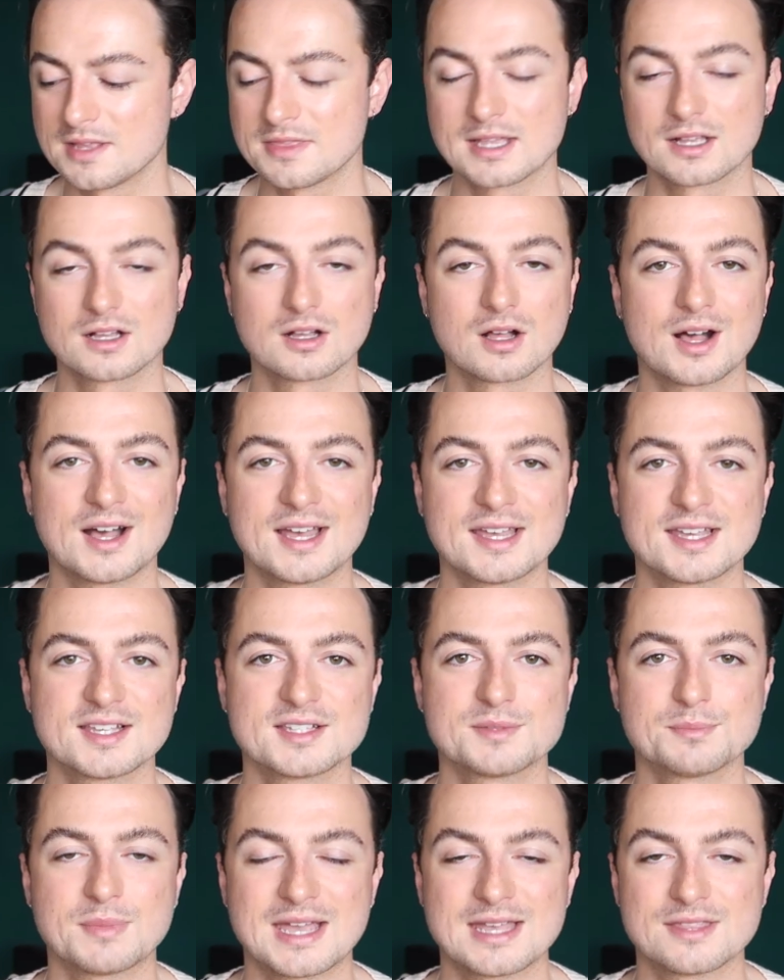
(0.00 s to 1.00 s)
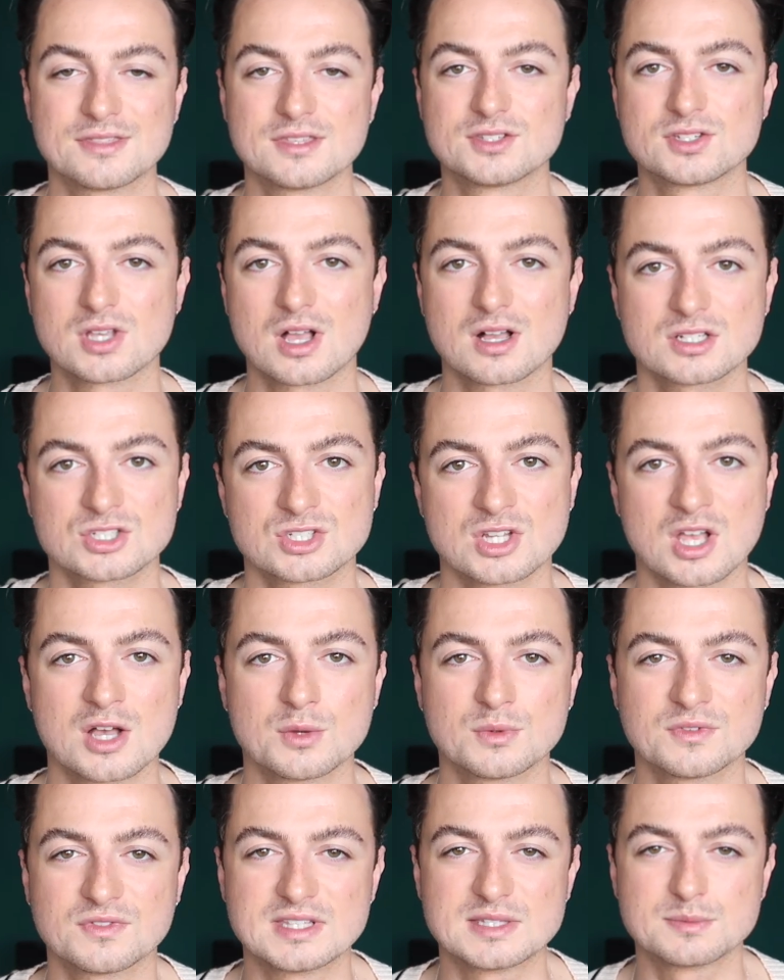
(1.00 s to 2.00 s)
And then Kai has paired the tux
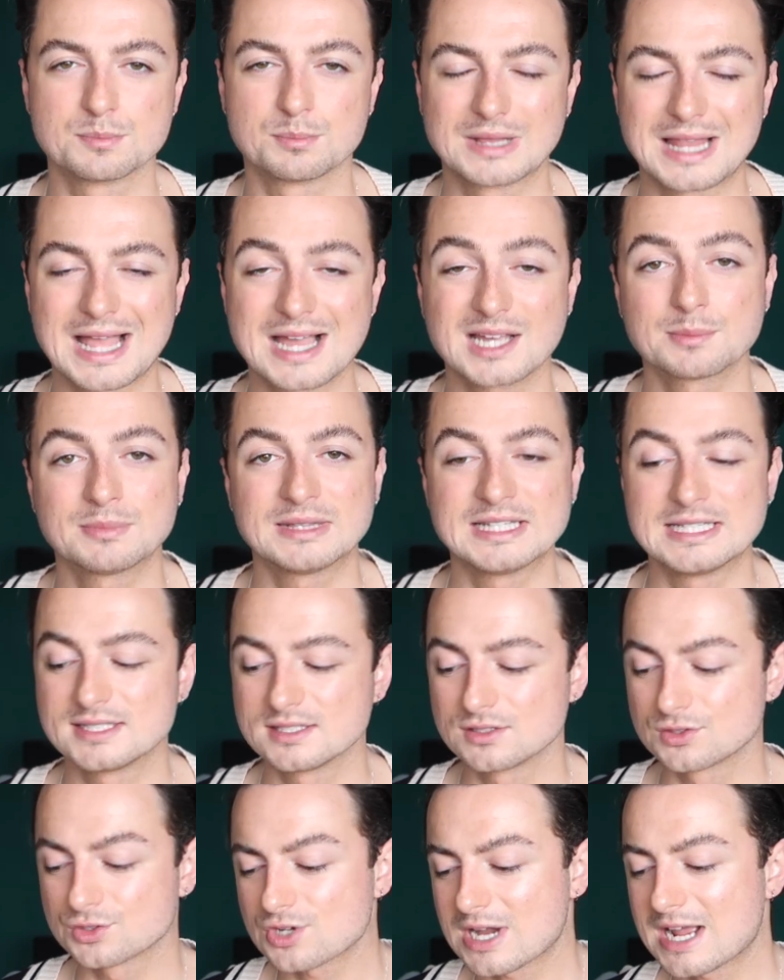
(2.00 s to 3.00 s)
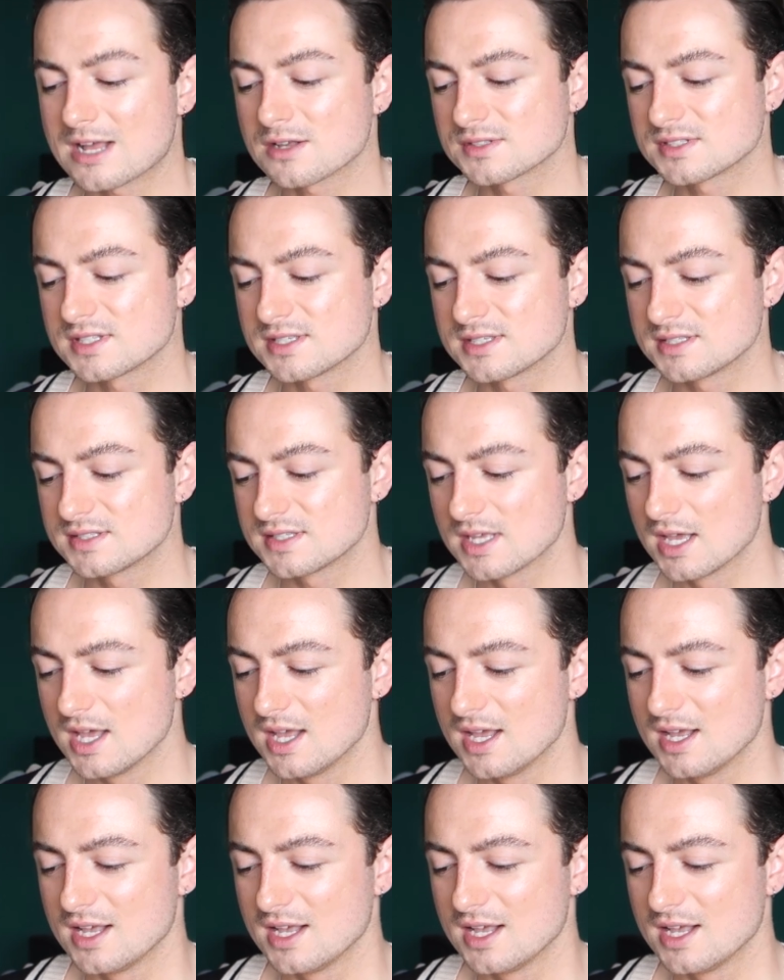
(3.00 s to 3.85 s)
shirt with these black pleated trousers